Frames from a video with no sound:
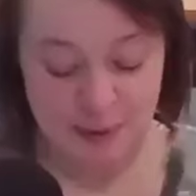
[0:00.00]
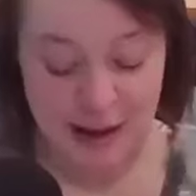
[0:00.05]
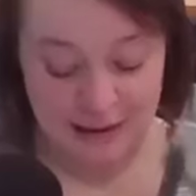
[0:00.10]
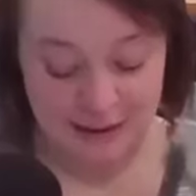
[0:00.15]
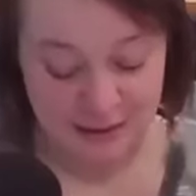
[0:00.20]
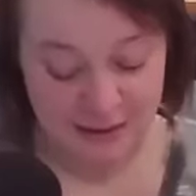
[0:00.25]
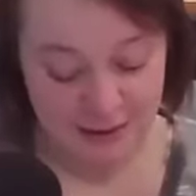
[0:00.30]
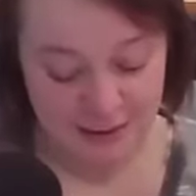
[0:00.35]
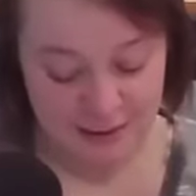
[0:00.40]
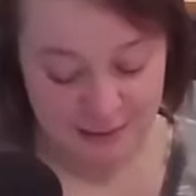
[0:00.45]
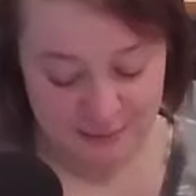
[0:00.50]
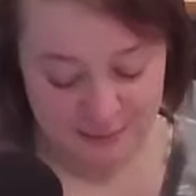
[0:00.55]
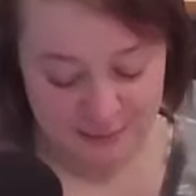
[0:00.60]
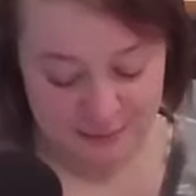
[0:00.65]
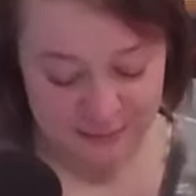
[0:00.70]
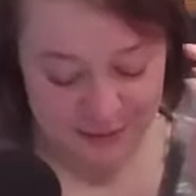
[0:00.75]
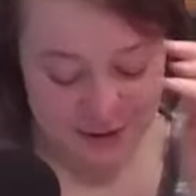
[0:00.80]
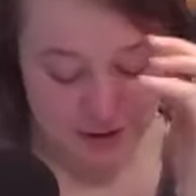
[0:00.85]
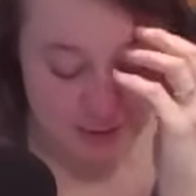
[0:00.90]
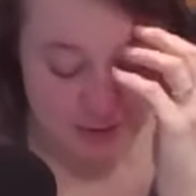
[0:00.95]
but
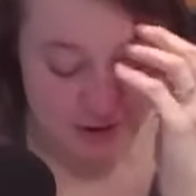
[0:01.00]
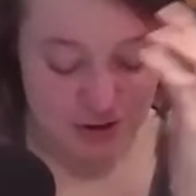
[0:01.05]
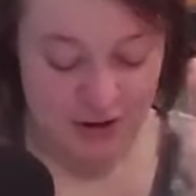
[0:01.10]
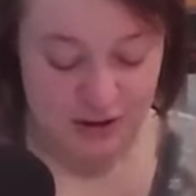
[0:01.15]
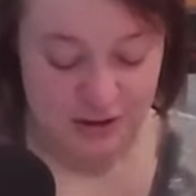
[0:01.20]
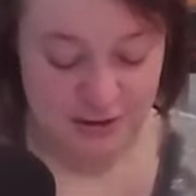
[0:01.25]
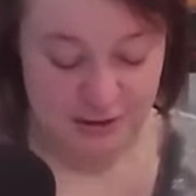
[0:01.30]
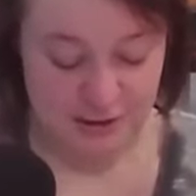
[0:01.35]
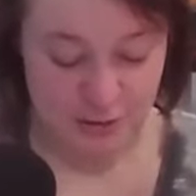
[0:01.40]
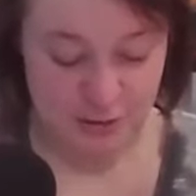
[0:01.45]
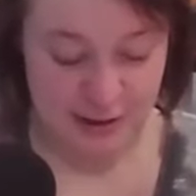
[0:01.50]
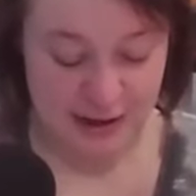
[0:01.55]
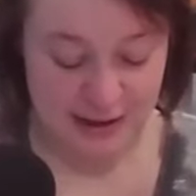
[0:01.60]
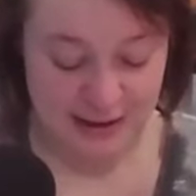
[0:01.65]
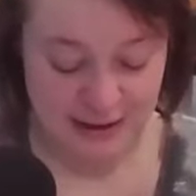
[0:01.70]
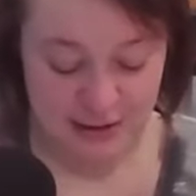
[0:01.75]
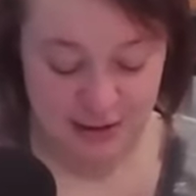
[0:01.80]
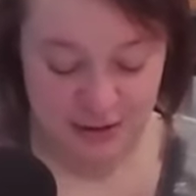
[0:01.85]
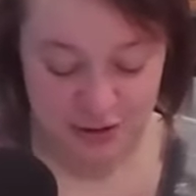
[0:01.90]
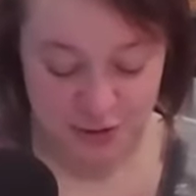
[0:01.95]
so just don't
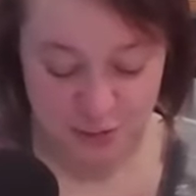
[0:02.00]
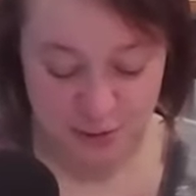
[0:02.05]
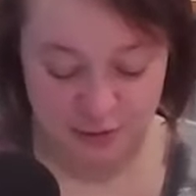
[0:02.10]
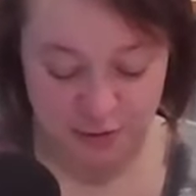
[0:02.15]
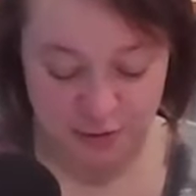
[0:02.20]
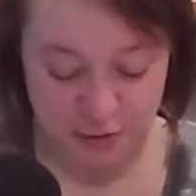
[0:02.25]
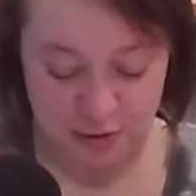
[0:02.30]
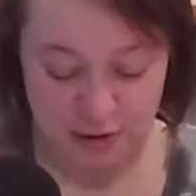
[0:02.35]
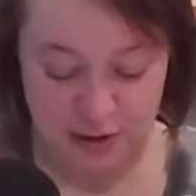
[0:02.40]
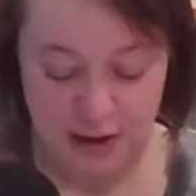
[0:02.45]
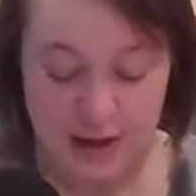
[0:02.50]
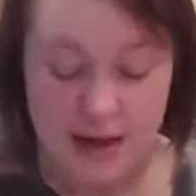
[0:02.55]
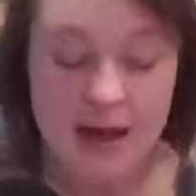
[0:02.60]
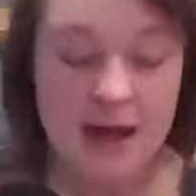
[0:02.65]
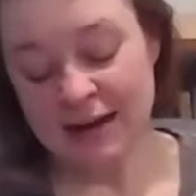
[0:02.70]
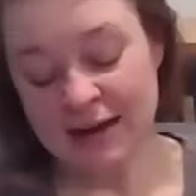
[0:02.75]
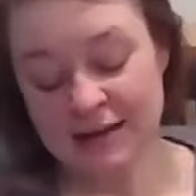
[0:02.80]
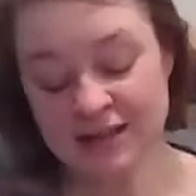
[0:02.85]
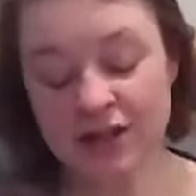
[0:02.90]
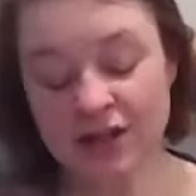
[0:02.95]
hand it to your 12-year-old.
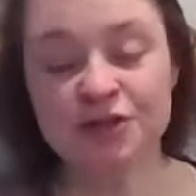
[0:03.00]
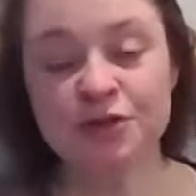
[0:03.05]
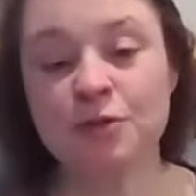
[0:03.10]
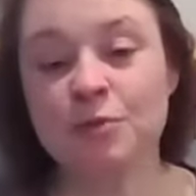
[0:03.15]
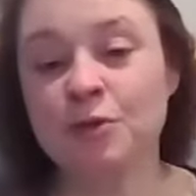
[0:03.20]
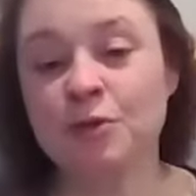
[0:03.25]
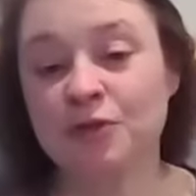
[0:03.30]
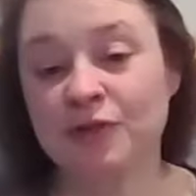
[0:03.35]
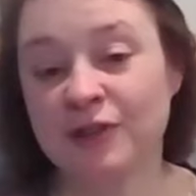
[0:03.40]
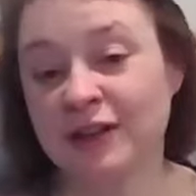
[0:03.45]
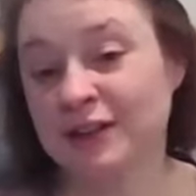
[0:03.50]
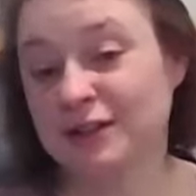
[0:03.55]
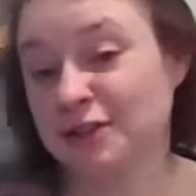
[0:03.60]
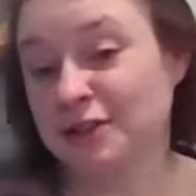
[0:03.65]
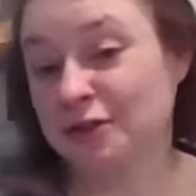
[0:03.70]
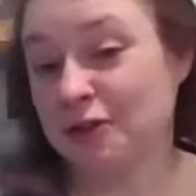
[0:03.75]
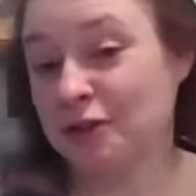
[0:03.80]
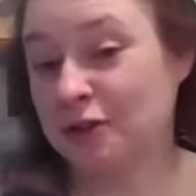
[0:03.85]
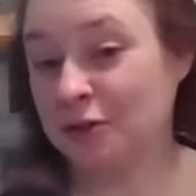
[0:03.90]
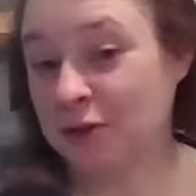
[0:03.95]
And it's also a movie.
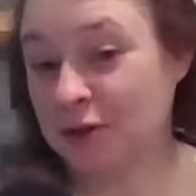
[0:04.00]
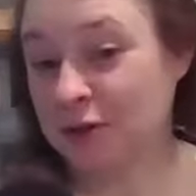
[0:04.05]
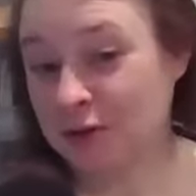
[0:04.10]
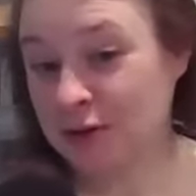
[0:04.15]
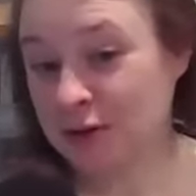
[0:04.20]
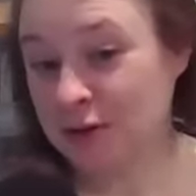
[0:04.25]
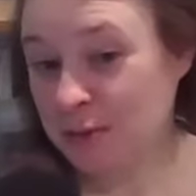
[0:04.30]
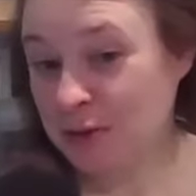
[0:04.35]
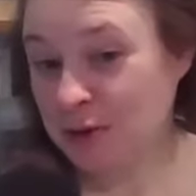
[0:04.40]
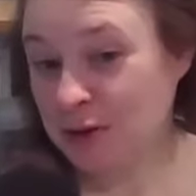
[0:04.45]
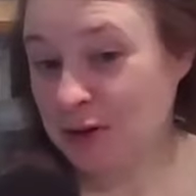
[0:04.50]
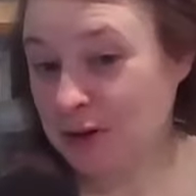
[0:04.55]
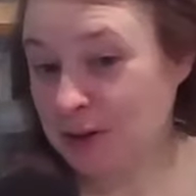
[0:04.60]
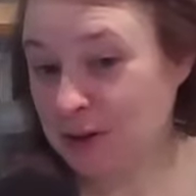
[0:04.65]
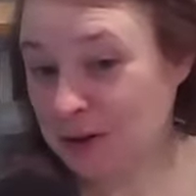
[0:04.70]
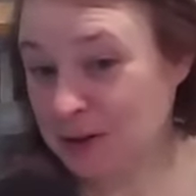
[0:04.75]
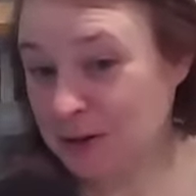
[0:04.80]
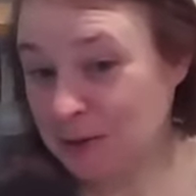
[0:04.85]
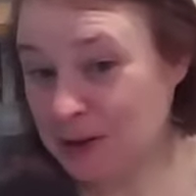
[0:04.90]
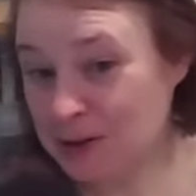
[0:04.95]
So if you don't want to read the book, you
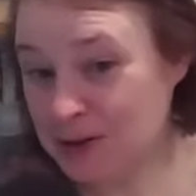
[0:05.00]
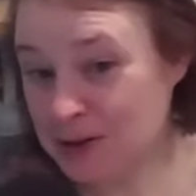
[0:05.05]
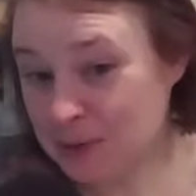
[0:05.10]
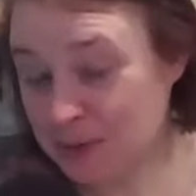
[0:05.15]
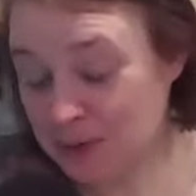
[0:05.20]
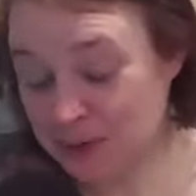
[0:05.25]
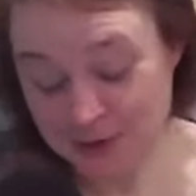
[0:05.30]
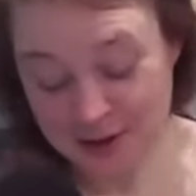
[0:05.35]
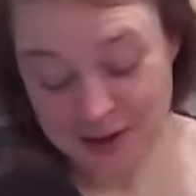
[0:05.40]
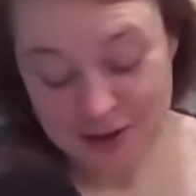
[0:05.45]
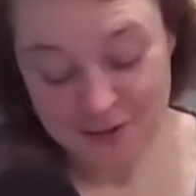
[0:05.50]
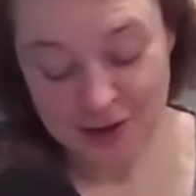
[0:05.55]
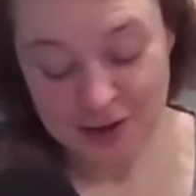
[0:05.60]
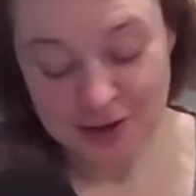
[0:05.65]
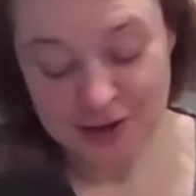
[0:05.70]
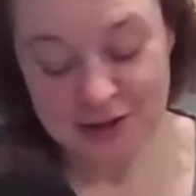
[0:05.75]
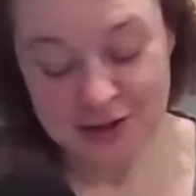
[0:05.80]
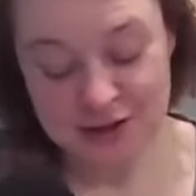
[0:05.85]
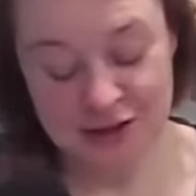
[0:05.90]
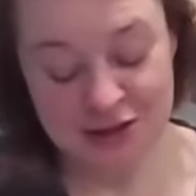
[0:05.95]
can go watch the movie, The
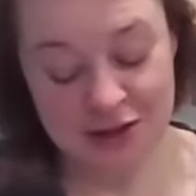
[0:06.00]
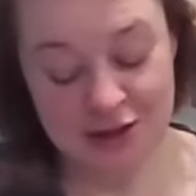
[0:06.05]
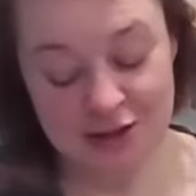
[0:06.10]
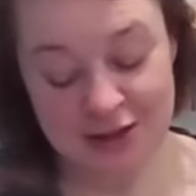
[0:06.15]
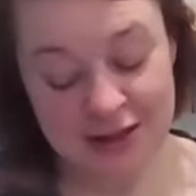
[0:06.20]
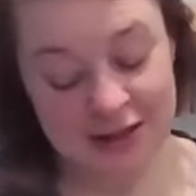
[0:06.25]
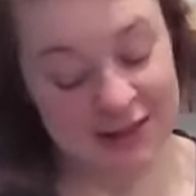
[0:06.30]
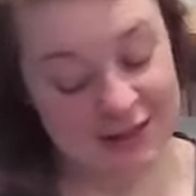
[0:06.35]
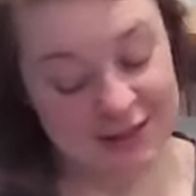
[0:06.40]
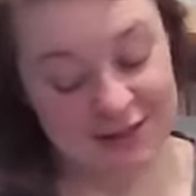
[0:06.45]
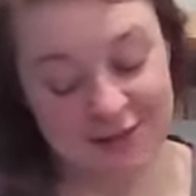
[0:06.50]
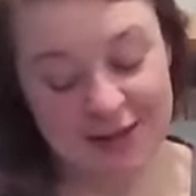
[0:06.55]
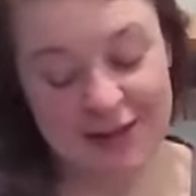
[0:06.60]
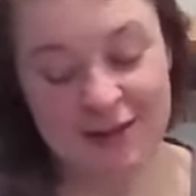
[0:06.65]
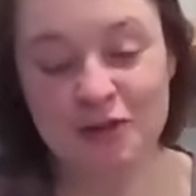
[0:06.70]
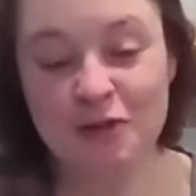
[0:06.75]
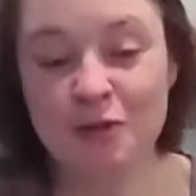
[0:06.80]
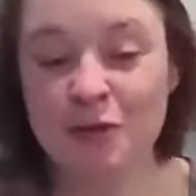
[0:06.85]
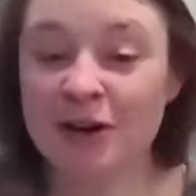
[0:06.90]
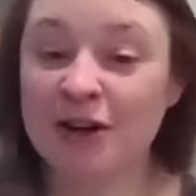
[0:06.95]
Fault in Our Stars. And
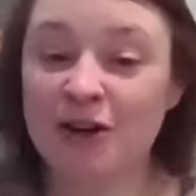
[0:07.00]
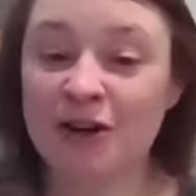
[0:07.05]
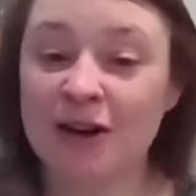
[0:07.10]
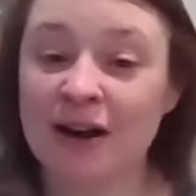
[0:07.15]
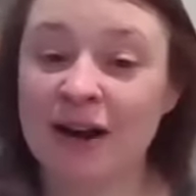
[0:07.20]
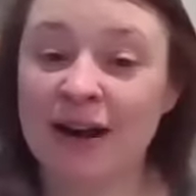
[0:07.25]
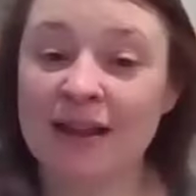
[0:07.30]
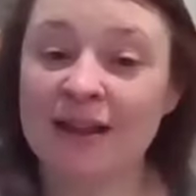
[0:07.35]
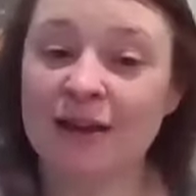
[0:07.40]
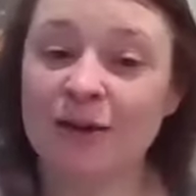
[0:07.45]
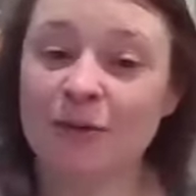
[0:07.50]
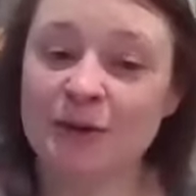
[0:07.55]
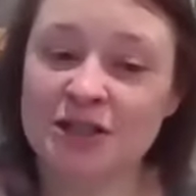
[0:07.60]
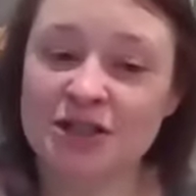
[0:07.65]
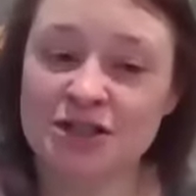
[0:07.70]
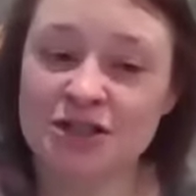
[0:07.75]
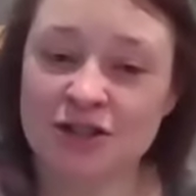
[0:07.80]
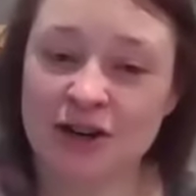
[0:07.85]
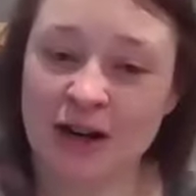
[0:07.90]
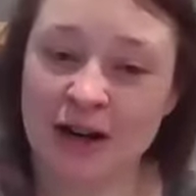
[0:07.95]
if you want to cry, like we
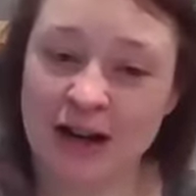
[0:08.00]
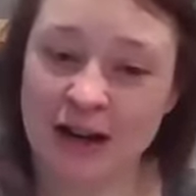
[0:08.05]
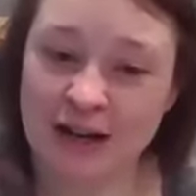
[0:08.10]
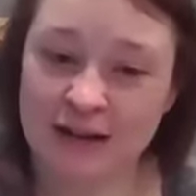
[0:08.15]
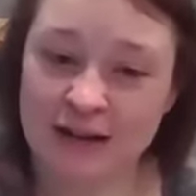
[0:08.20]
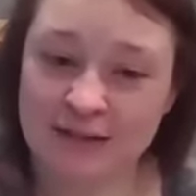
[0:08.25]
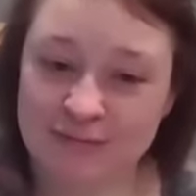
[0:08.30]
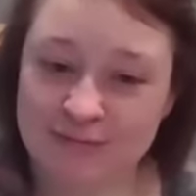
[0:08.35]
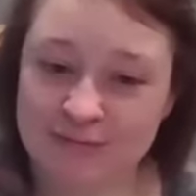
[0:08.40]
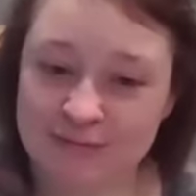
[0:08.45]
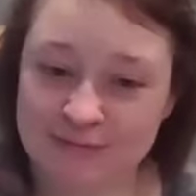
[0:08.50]
just cried,